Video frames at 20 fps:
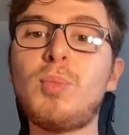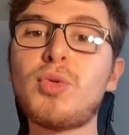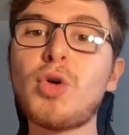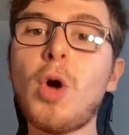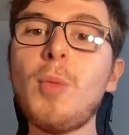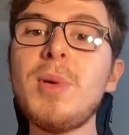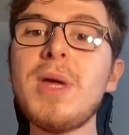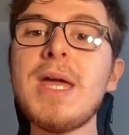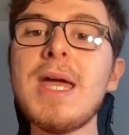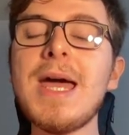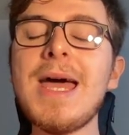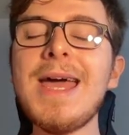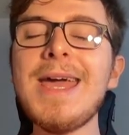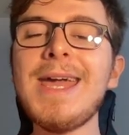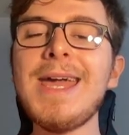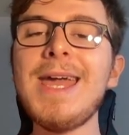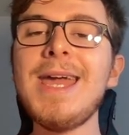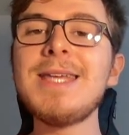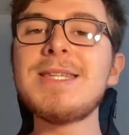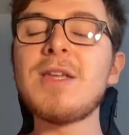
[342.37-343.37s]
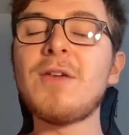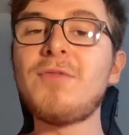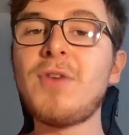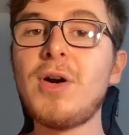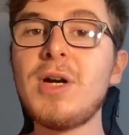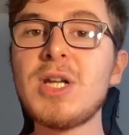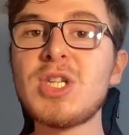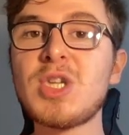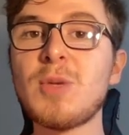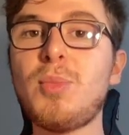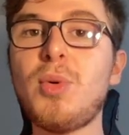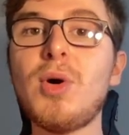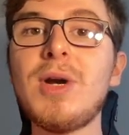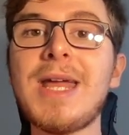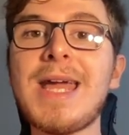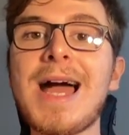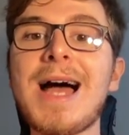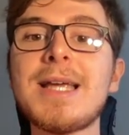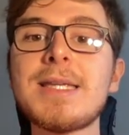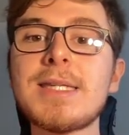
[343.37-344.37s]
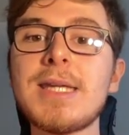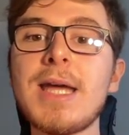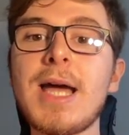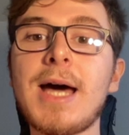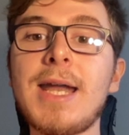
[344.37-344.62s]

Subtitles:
Brobbey is a very disappointing asset,